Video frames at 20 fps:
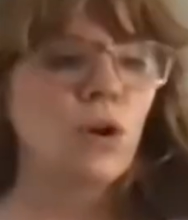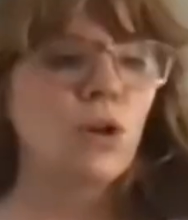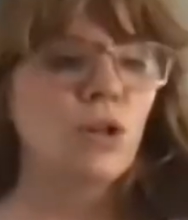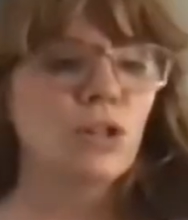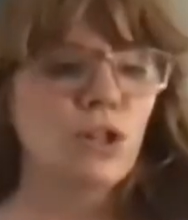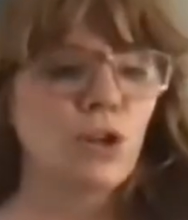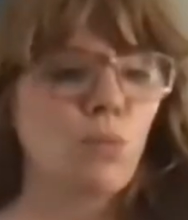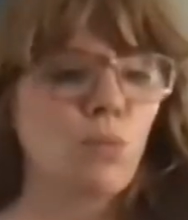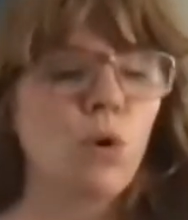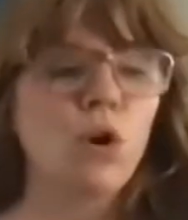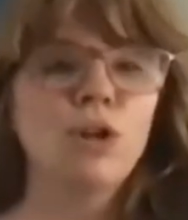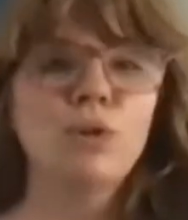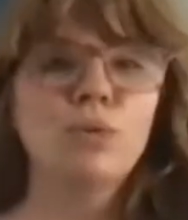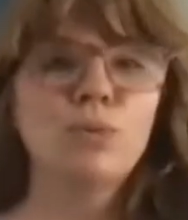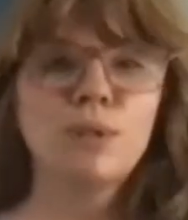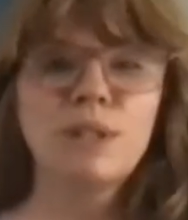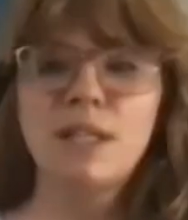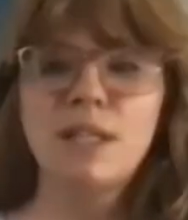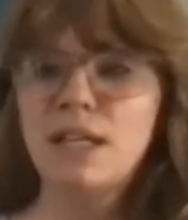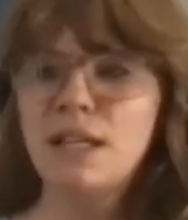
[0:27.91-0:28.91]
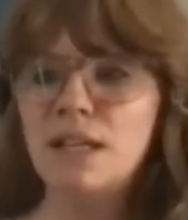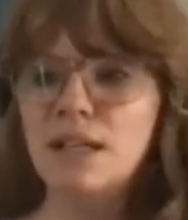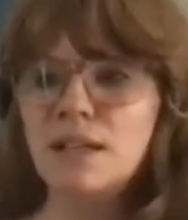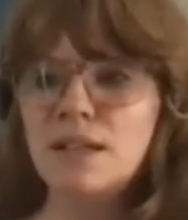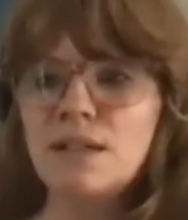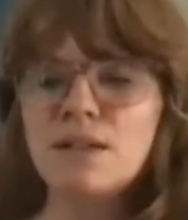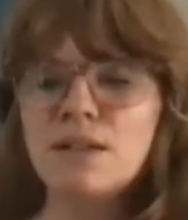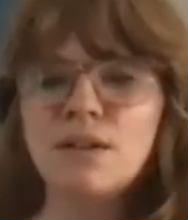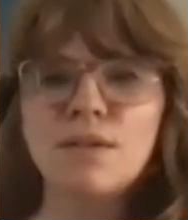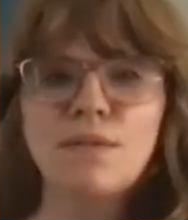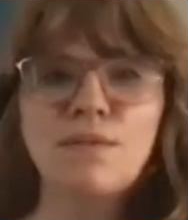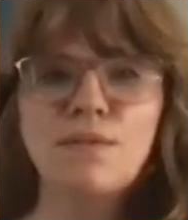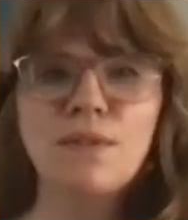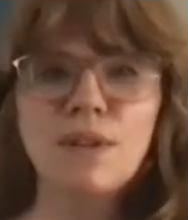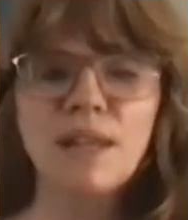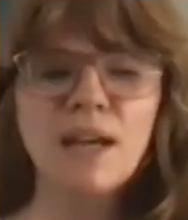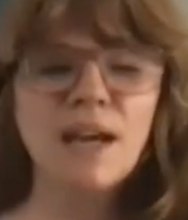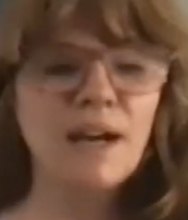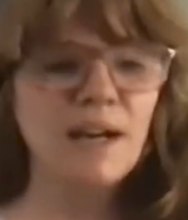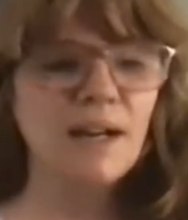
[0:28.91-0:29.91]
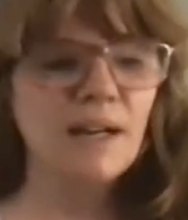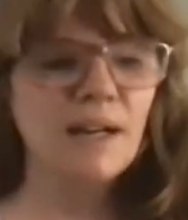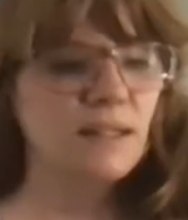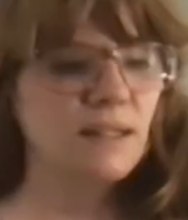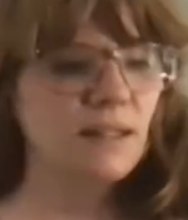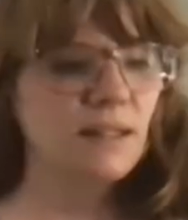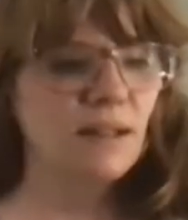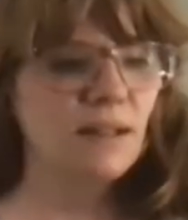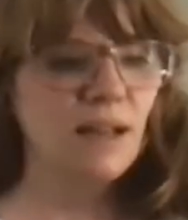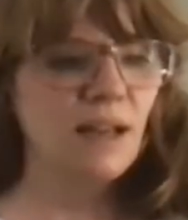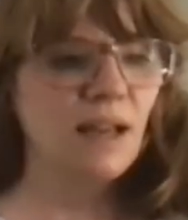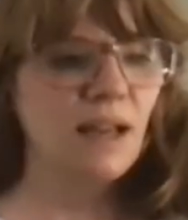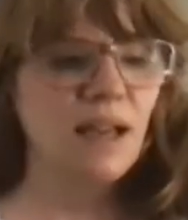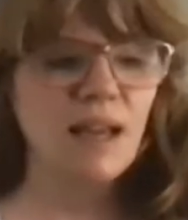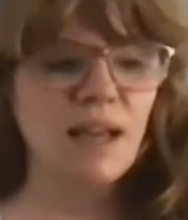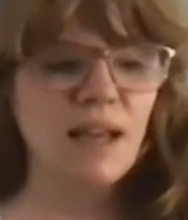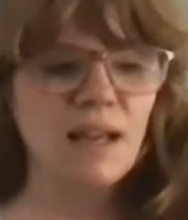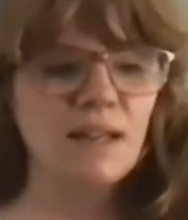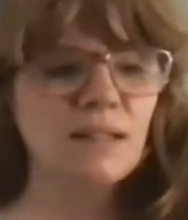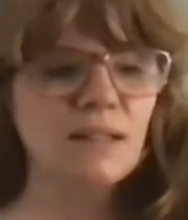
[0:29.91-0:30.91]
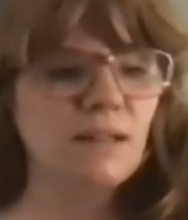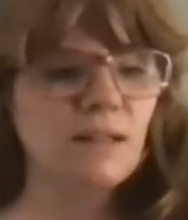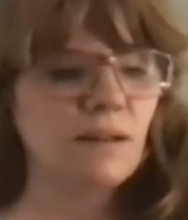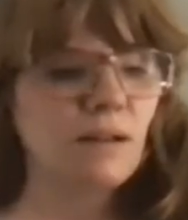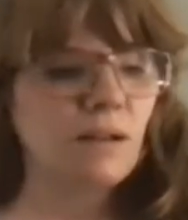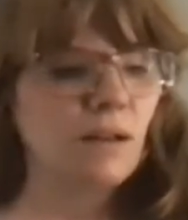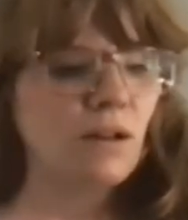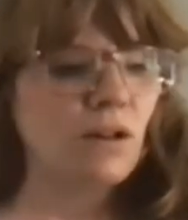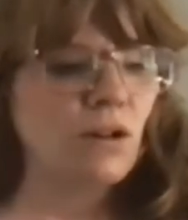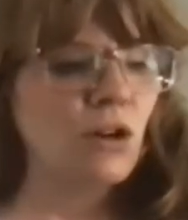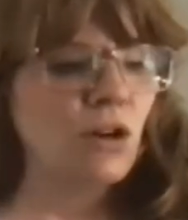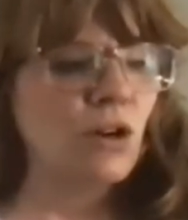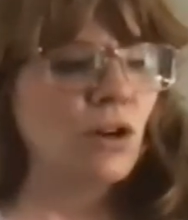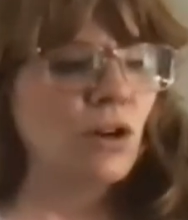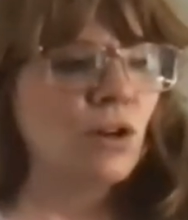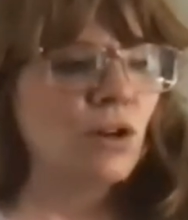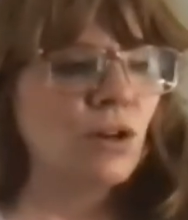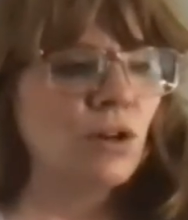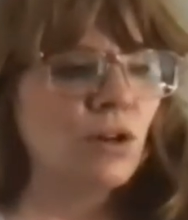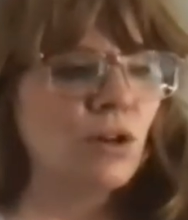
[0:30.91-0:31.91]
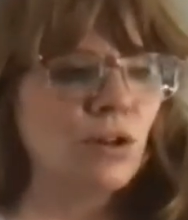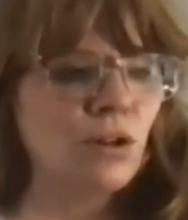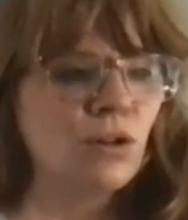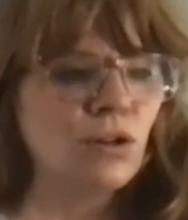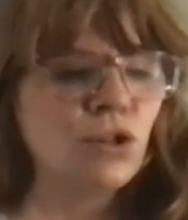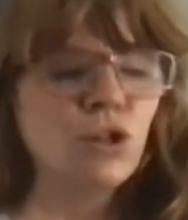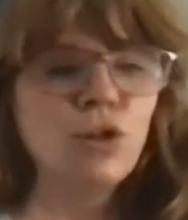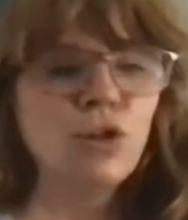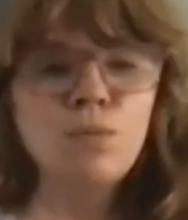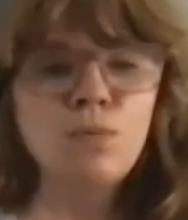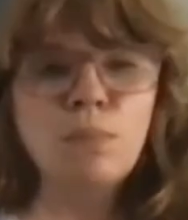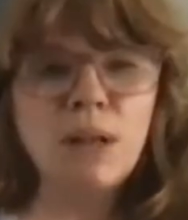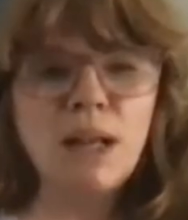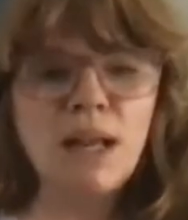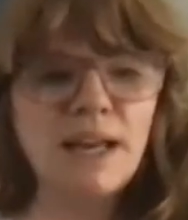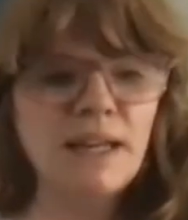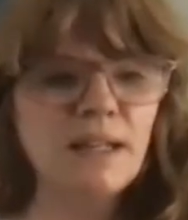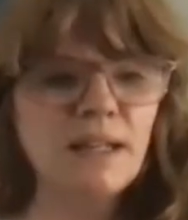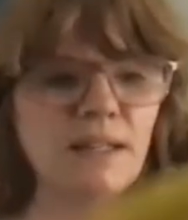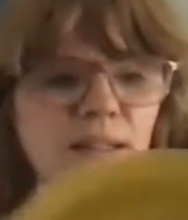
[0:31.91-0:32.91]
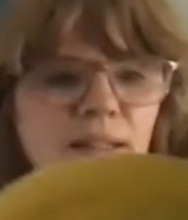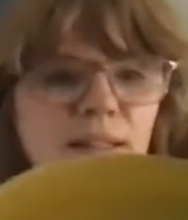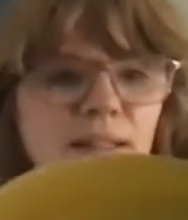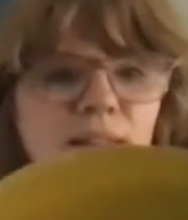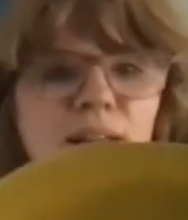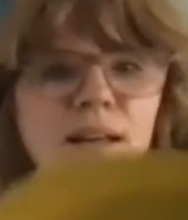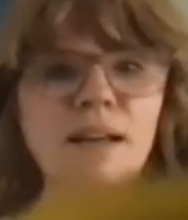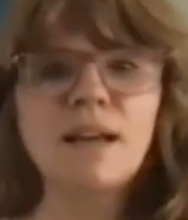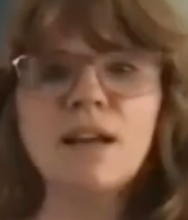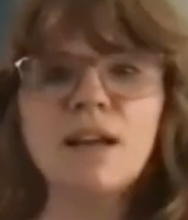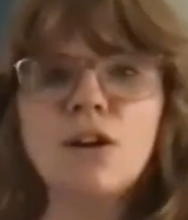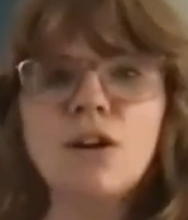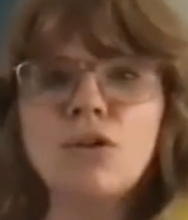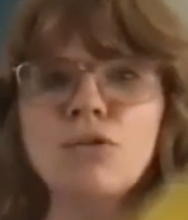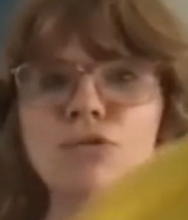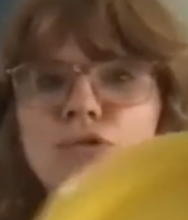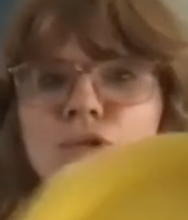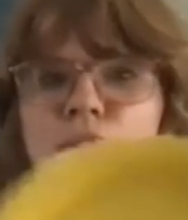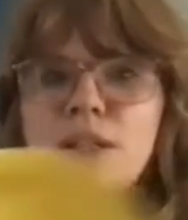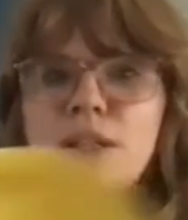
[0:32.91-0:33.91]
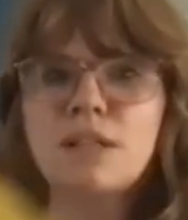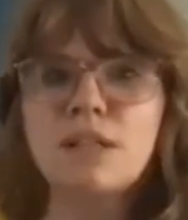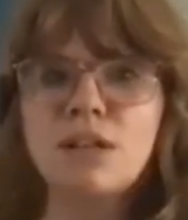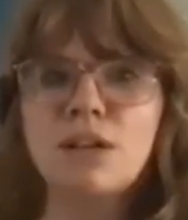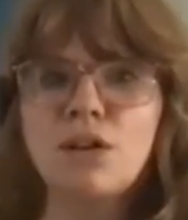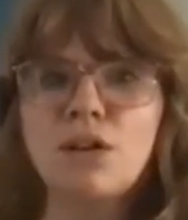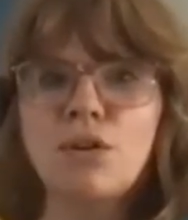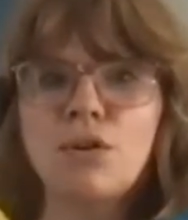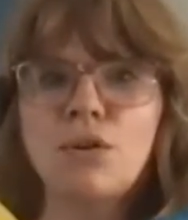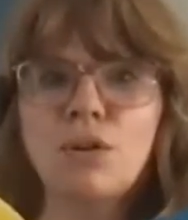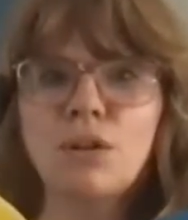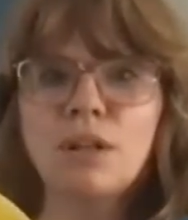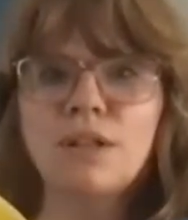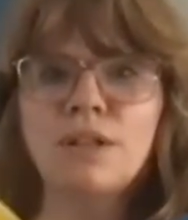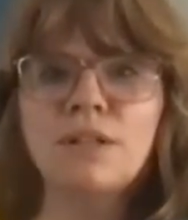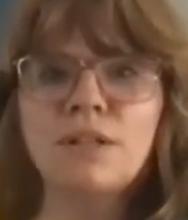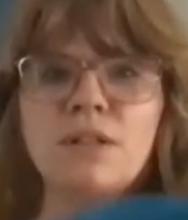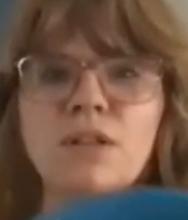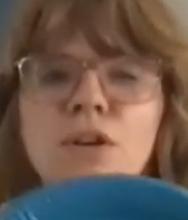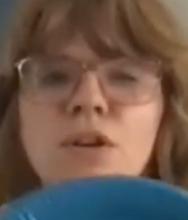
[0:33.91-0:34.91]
So what you'll need for that is 2 plates in contrasting colours.